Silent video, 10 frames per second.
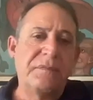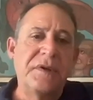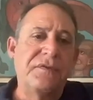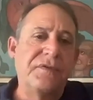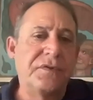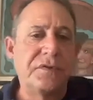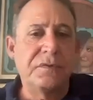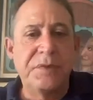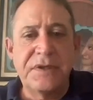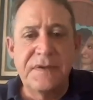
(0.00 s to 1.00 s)
my future
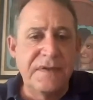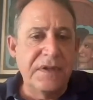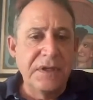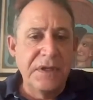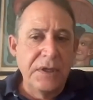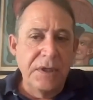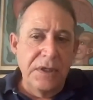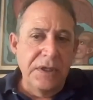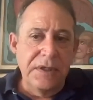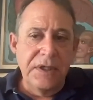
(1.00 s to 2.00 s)
because
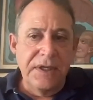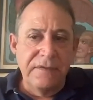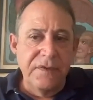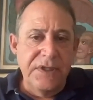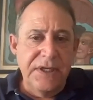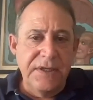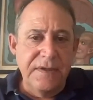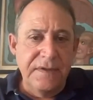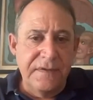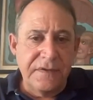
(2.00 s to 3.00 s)
not every day
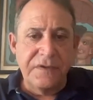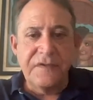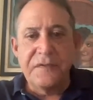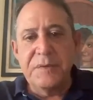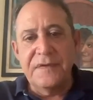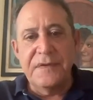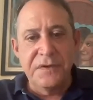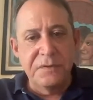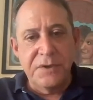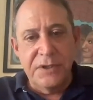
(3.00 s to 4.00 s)
is Christmas
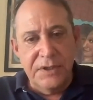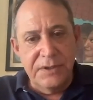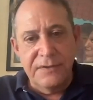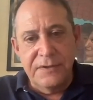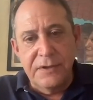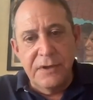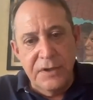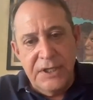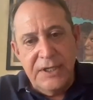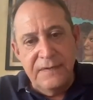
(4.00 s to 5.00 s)
underwater here. There are
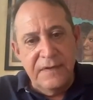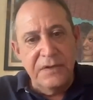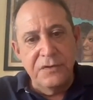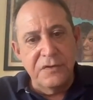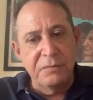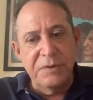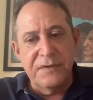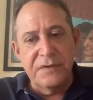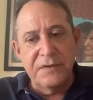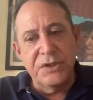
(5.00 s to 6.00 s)
days that you could be
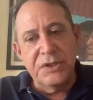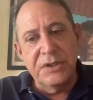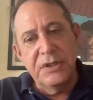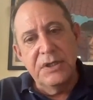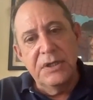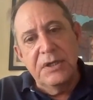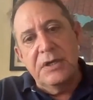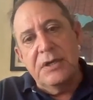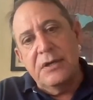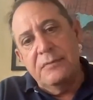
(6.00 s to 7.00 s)
searching
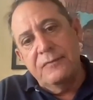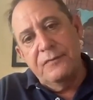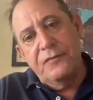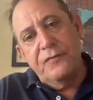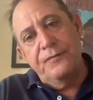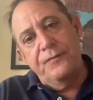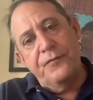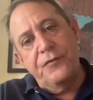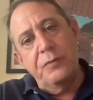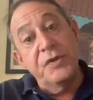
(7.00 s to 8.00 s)
um,
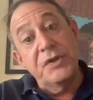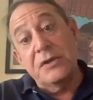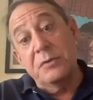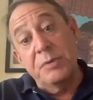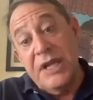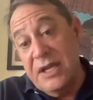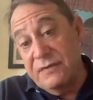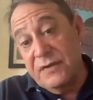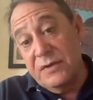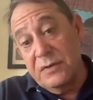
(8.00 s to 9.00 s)
for particular
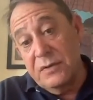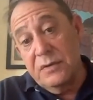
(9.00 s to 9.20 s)
behavior